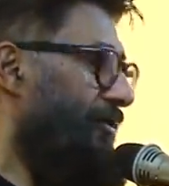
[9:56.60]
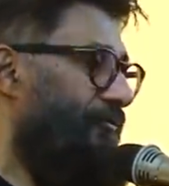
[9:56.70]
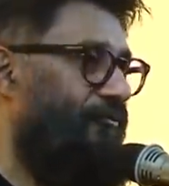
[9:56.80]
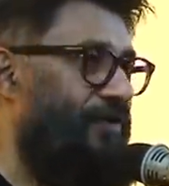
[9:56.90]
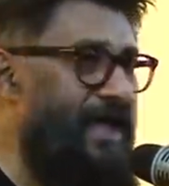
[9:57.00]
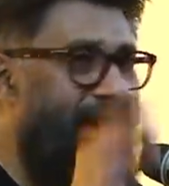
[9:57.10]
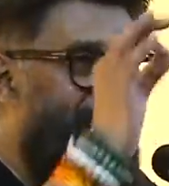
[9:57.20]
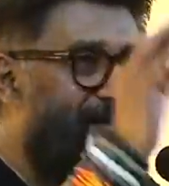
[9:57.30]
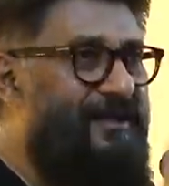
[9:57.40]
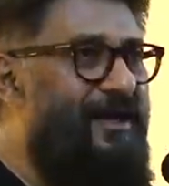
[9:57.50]
We
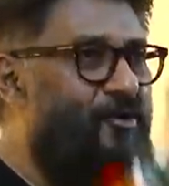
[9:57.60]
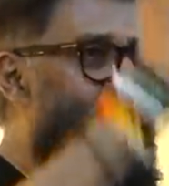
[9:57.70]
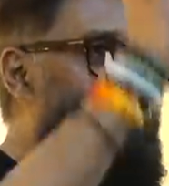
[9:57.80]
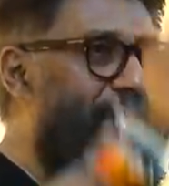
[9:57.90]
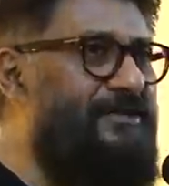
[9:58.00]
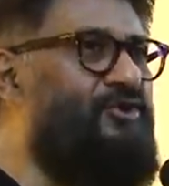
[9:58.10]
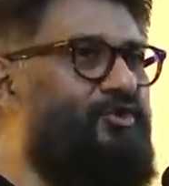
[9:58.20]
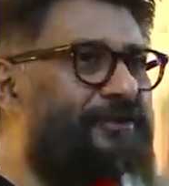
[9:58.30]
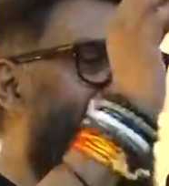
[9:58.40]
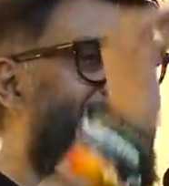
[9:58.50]
are the only
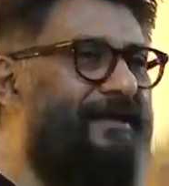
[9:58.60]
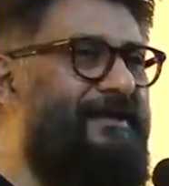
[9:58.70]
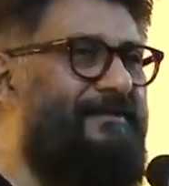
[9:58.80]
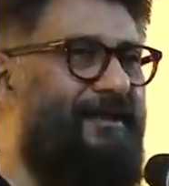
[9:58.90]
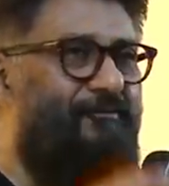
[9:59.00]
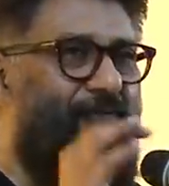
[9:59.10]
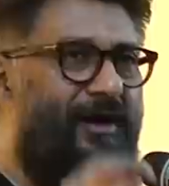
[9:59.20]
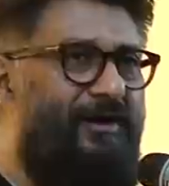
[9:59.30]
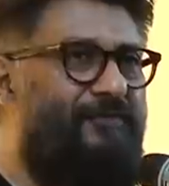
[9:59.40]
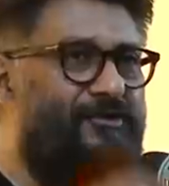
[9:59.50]
society in the
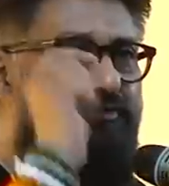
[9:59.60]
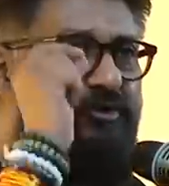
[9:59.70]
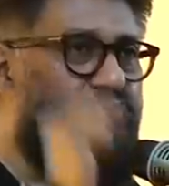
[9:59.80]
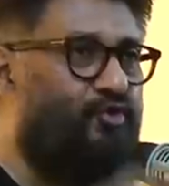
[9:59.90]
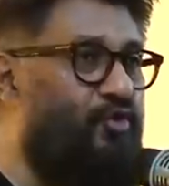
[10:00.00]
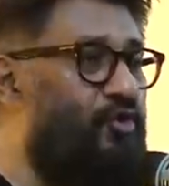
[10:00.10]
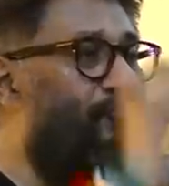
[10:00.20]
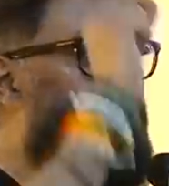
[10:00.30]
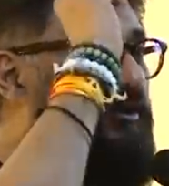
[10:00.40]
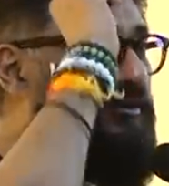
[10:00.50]
world which was ruled
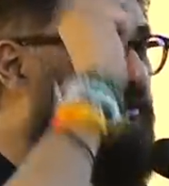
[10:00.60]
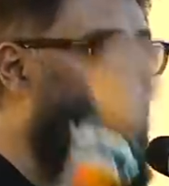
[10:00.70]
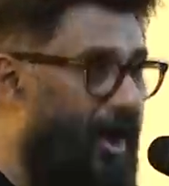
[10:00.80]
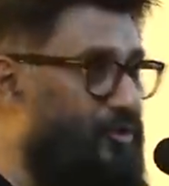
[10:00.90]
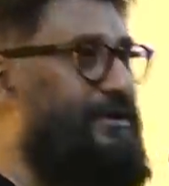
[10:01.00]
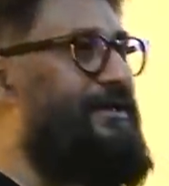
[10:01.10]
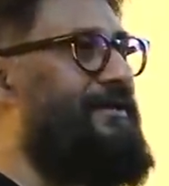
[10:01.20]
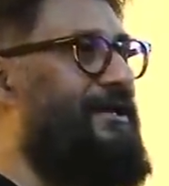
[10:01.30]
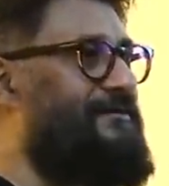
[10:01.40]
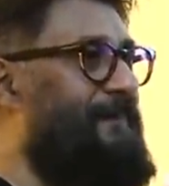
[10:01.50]
for 1,000
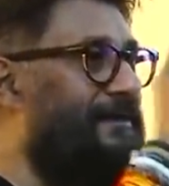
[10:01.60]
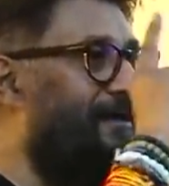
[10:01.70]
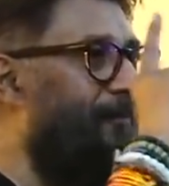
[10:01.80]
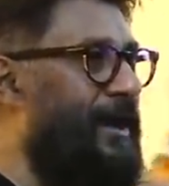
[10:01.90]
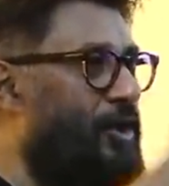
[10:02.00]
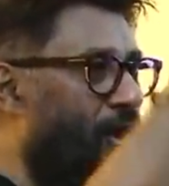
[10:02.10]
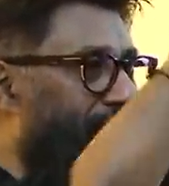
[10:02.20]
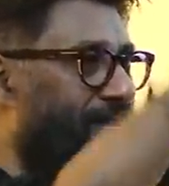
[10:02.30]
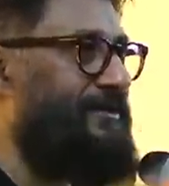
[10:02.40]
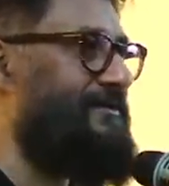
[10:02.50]
years by the
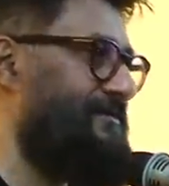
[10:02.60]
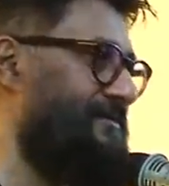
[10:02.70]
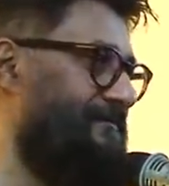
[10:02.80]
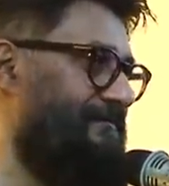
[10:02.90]
minorities.